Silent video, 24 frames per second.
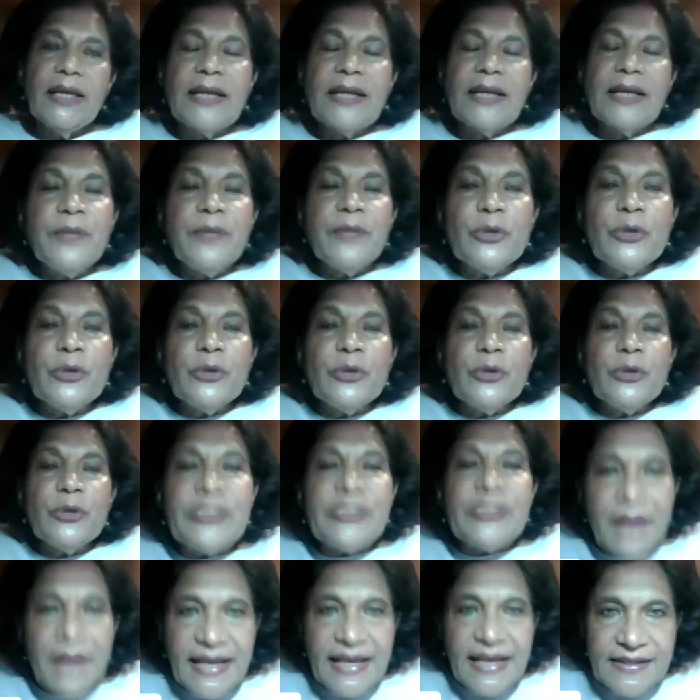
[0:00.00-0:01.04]

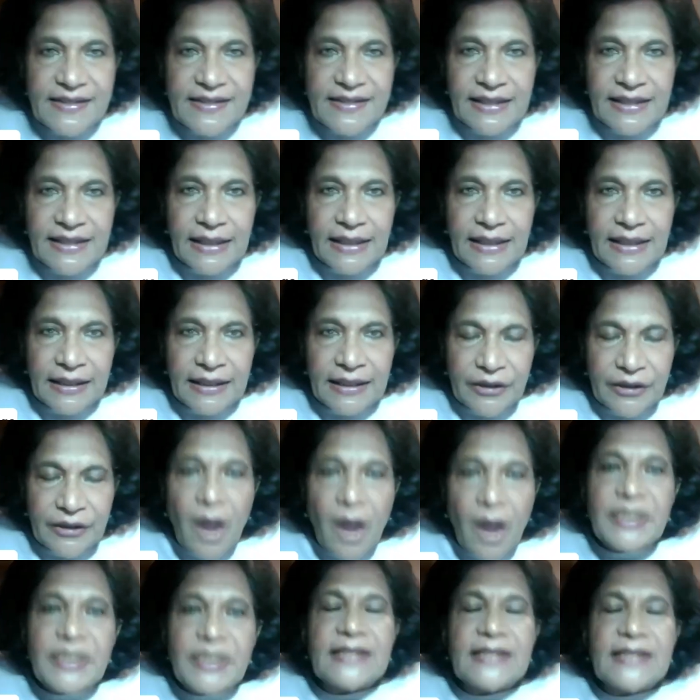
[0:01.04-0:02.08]
community-based
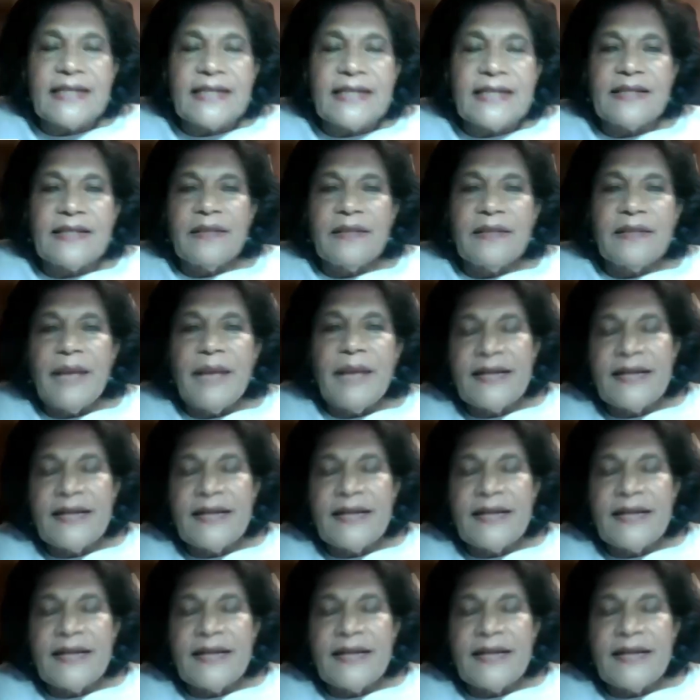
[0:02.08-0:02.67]
economic system